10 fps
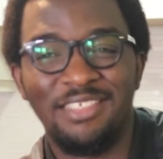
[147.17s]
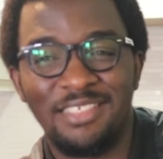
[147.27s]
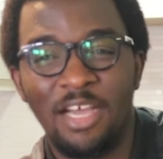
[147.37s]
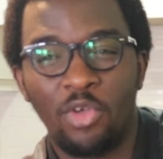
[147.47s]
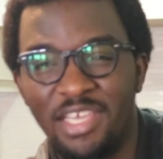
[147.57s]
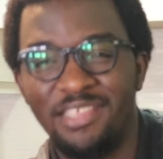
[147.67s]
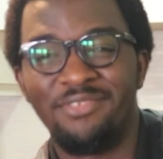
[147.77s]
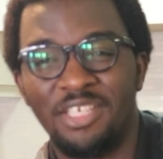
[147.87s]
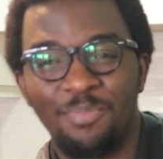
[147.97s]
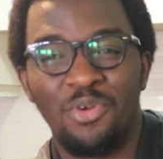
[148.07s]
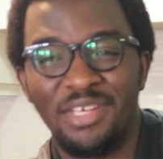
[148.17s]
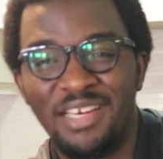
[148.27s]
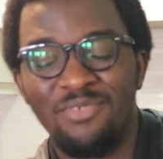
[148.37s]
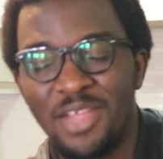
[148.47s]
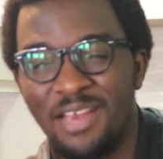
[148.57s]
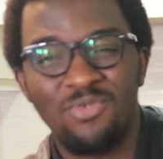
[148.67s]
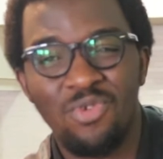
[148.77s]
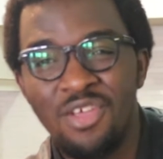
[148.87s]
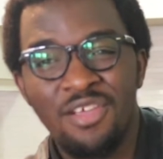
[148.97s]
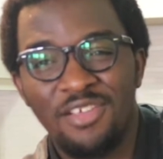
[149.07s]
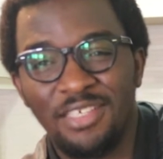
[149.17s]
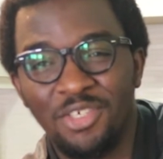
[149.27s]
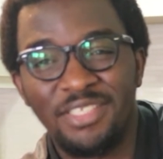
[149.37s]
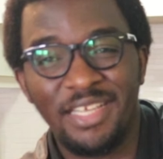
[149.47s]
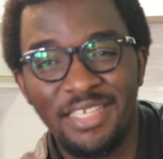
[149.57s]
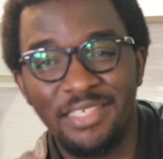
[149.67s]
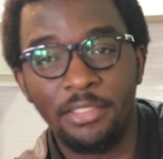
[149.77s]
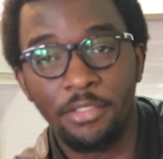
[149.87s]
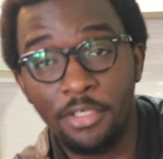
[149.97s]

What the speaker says: is how kids respond anyway. I know you're just a kid.